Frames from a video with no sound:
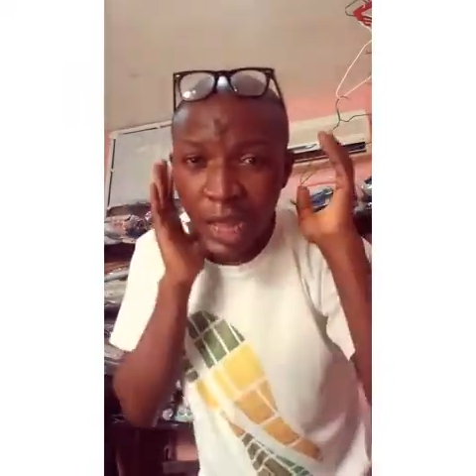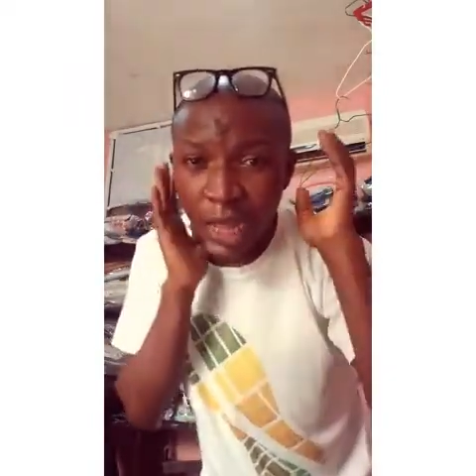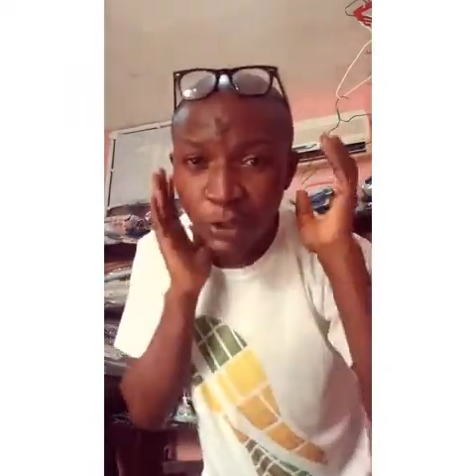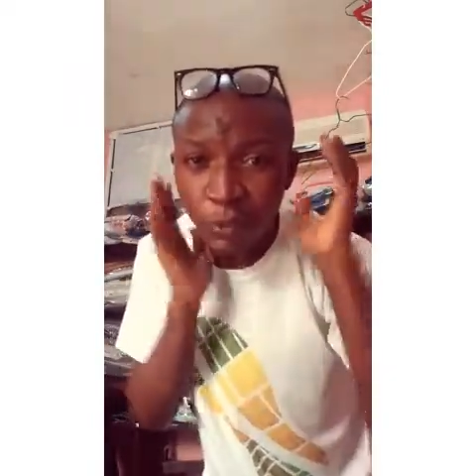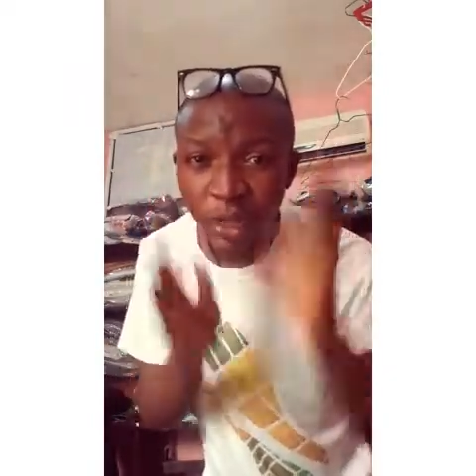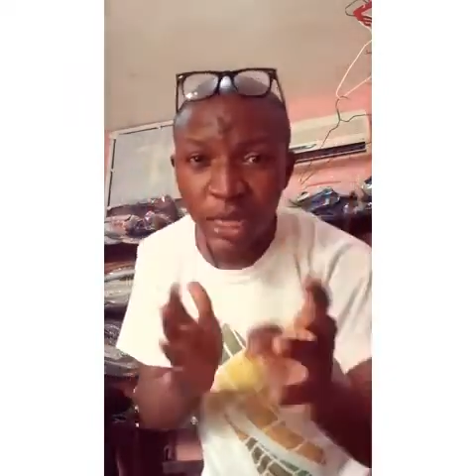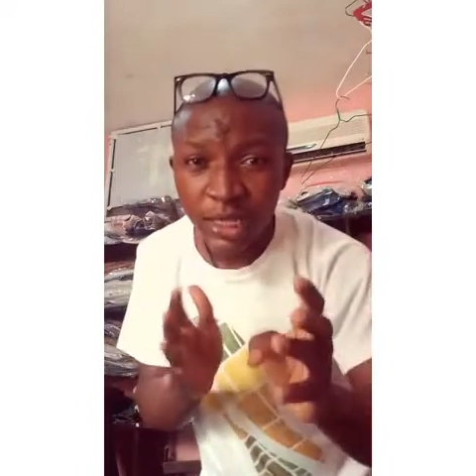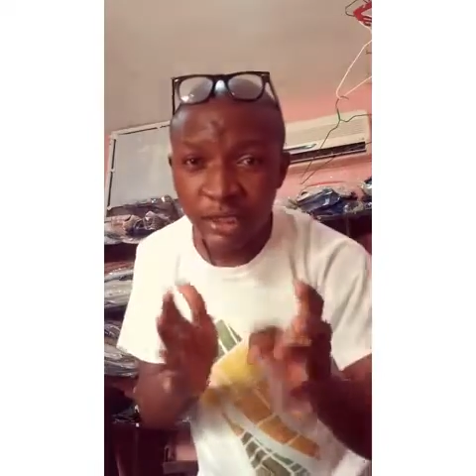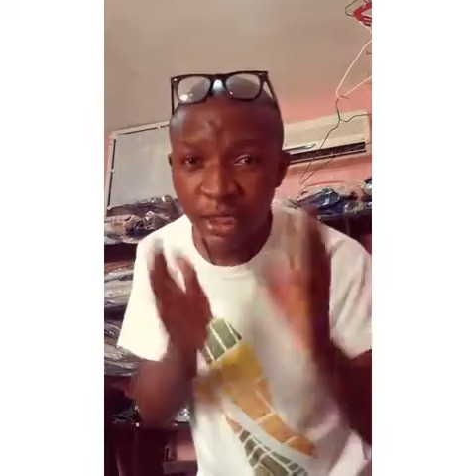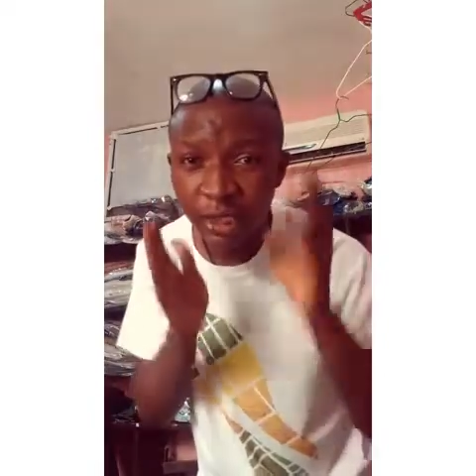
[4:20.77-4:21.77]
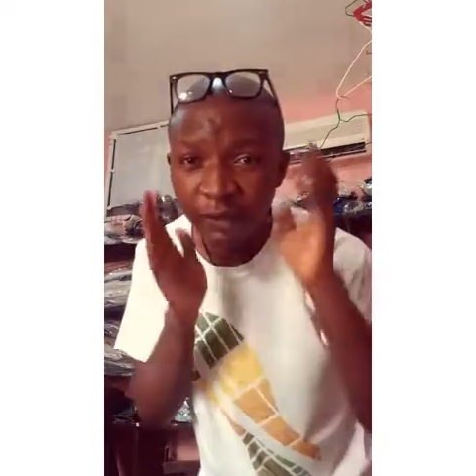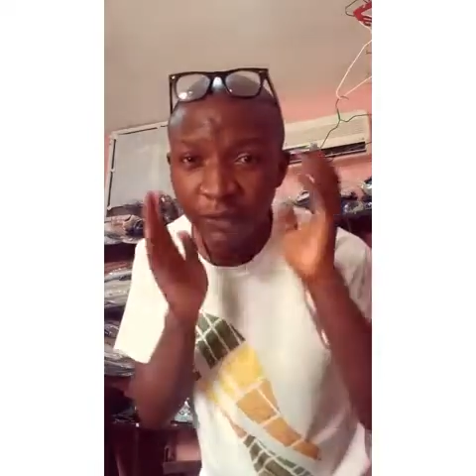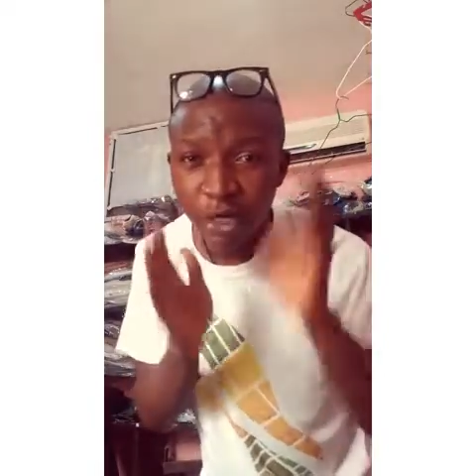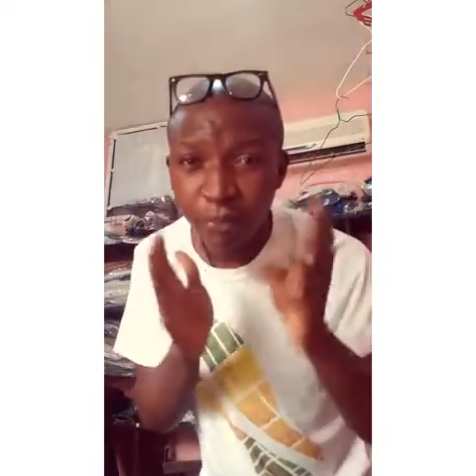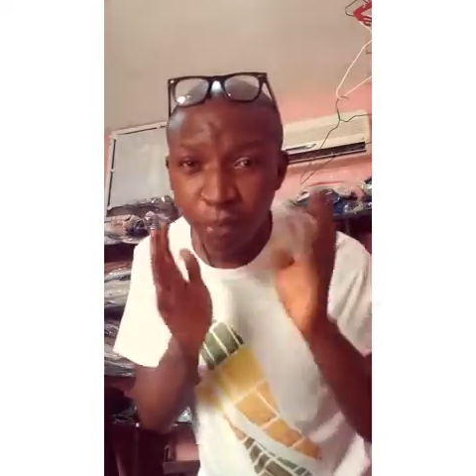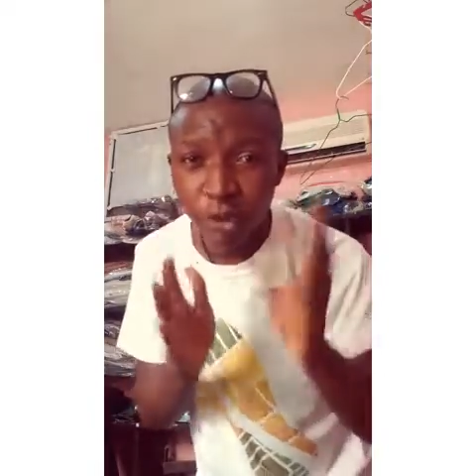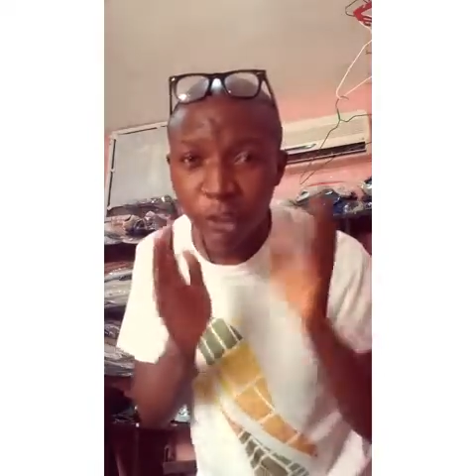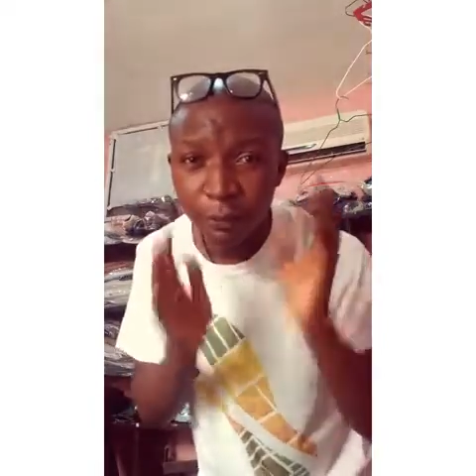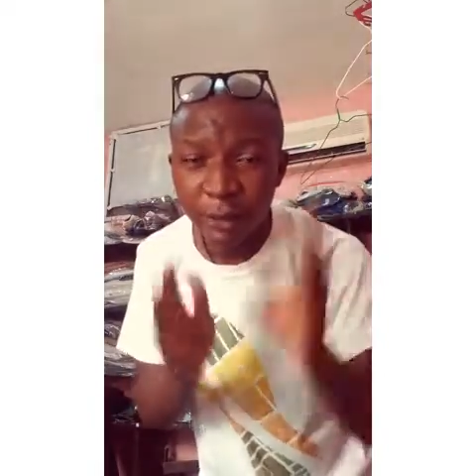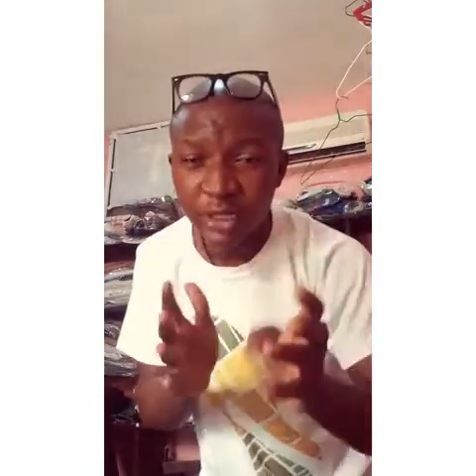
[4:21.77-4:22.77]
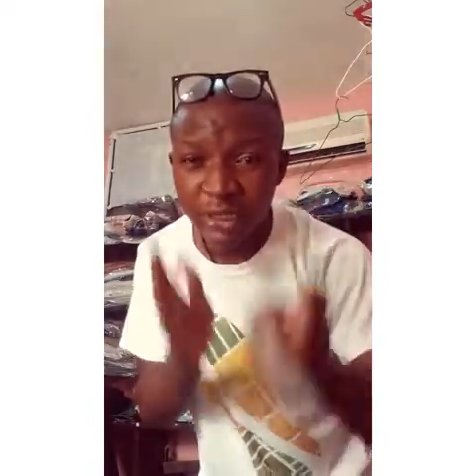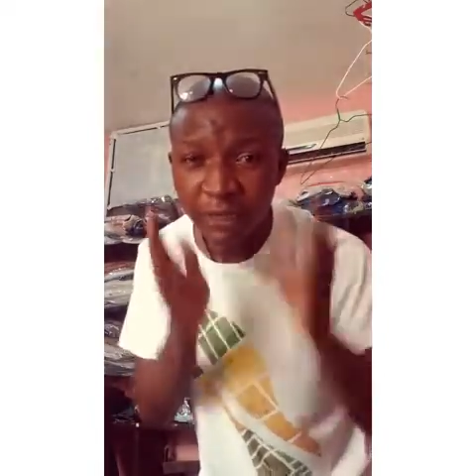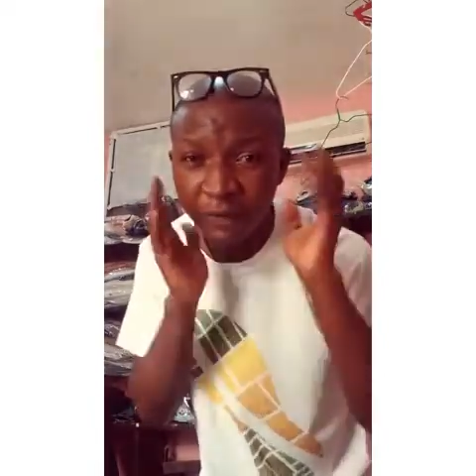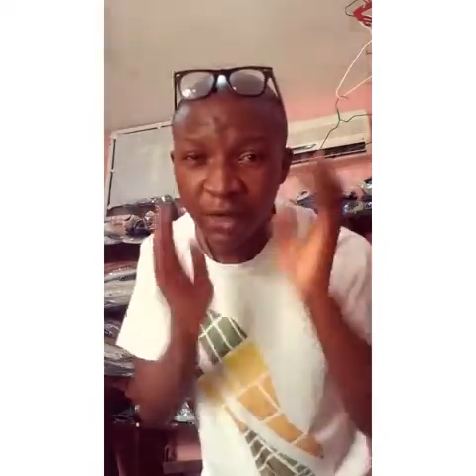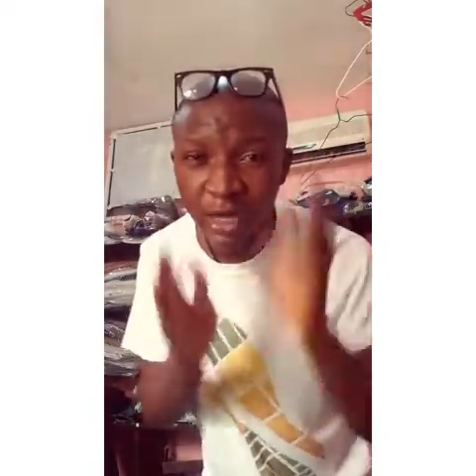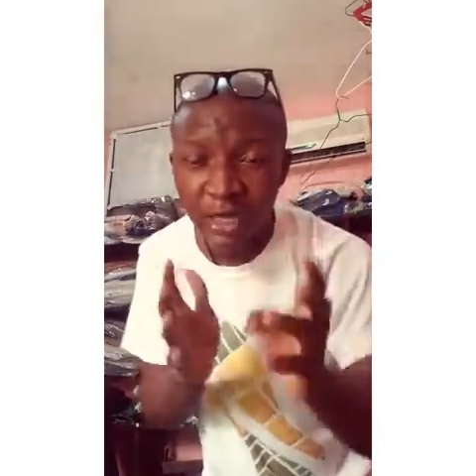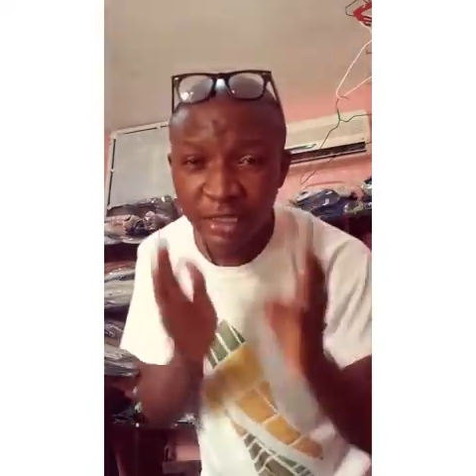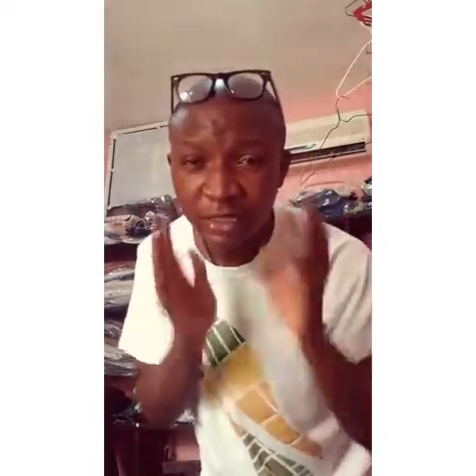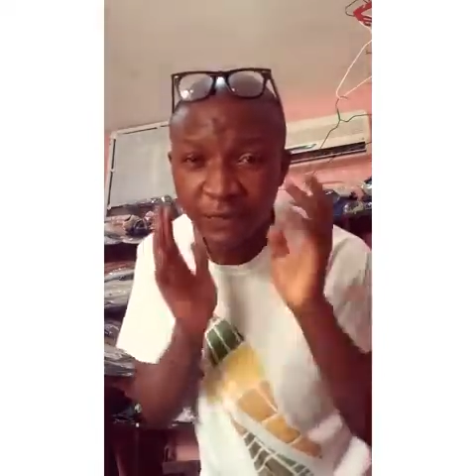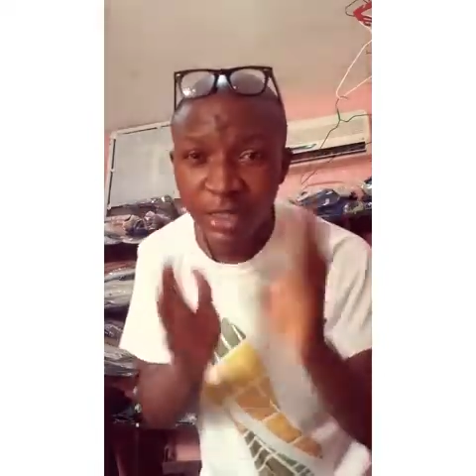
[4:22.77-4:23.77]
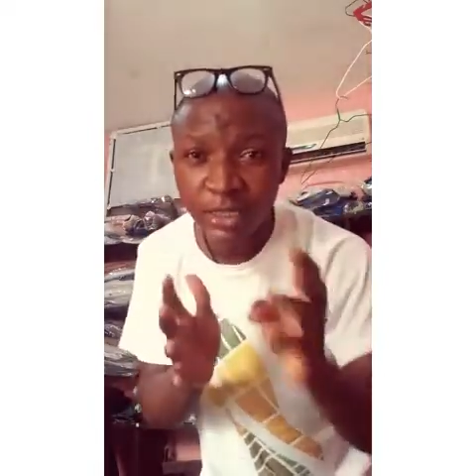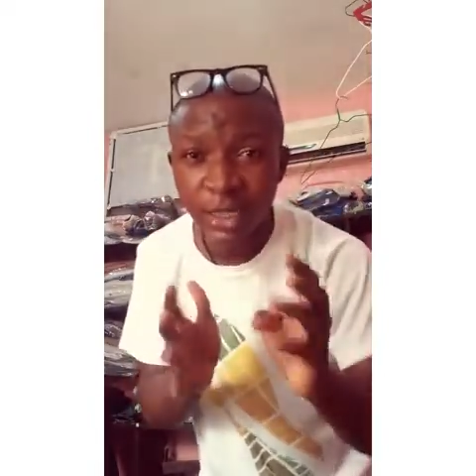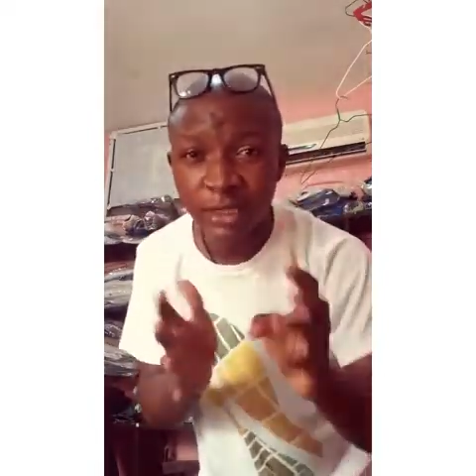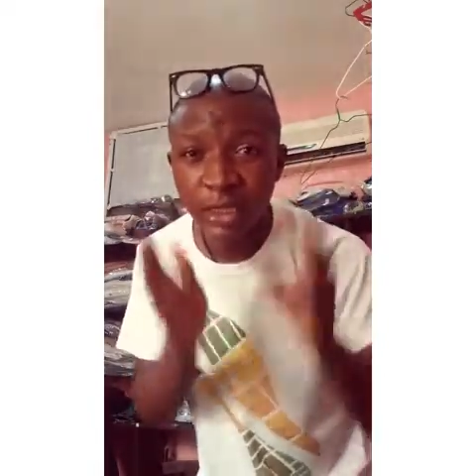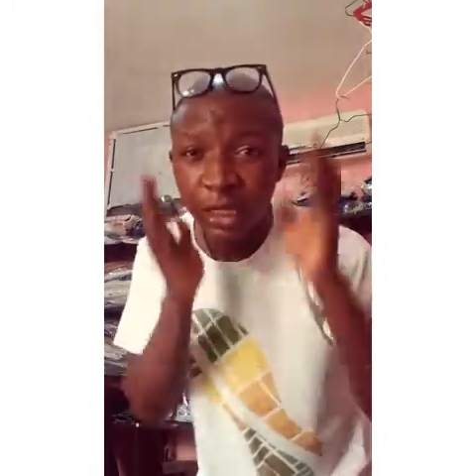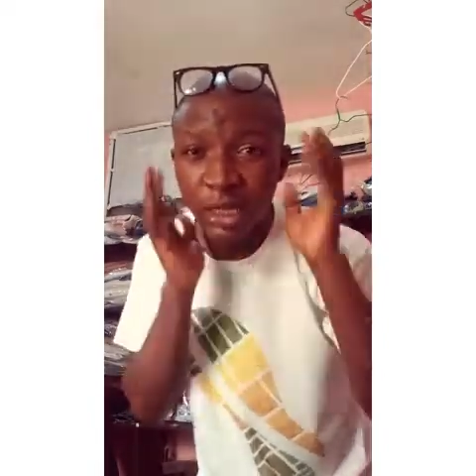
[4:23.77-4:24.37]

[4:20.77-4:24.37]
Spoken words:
As well as a very bonus point is the fact that